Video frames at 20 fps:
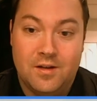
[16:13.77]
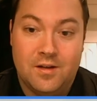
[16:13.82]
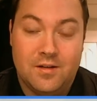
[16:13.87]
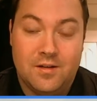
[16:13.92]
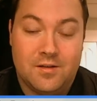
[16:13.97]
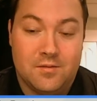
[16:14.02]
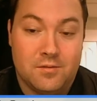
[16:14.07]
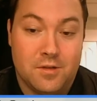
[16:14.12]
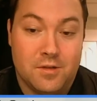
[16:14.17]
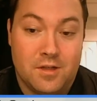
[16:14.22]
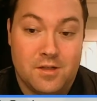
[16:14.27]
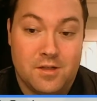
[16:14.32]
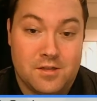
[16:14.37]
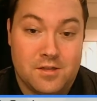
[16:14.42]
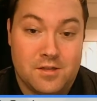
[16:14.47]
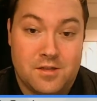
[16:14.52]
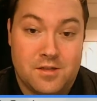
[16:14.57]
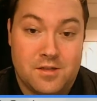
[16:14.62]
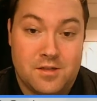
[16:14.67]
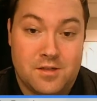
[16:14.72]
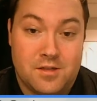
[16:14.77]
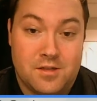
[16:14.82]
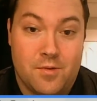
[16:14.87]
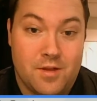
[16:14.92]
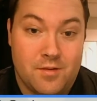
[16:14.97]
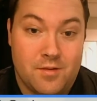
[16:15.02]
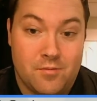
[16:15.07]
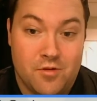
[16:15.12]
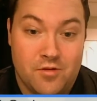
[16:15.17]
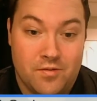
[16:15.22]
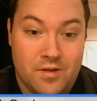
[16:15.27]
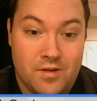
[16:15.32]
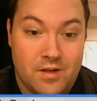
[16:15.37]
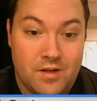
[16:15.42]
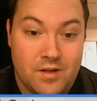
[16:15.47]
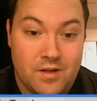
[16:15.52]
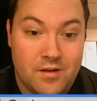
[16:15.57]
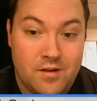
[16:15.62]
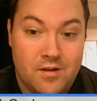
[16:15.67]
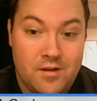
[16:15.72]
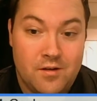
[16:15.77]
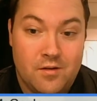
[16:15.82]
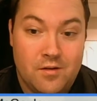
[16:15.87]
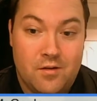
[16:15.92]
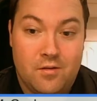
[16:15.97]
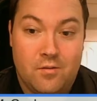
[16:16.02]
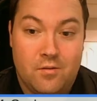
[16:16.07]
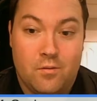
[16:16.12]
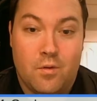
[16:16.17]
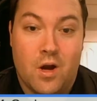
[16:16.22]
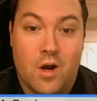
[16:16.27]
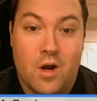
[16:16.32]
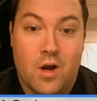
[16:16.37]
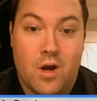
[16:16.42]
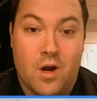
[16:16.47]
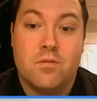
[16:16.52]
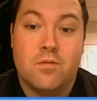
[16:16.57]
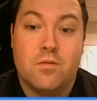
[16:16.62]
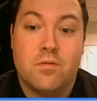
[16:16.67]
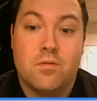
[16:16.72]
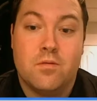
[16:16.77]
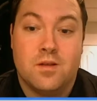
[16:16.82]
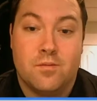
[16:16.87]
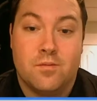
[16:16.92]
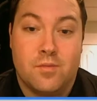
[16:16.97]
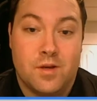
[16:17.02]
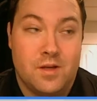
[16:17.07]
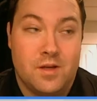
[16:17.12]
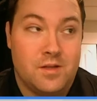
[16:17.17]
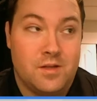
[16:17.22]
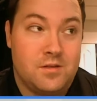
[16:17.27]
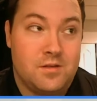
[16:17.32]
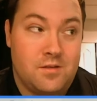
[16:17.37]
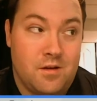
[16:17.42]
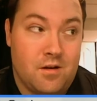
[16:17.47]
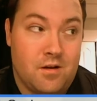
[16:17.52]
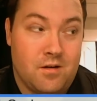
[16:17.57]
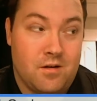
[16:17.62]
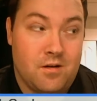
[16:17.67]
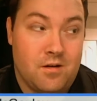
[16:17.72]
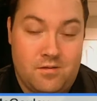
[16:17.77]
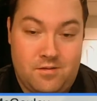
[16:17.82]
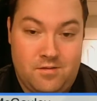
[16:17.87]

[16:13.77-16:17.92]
to really just supplement the movie, where would somebody start?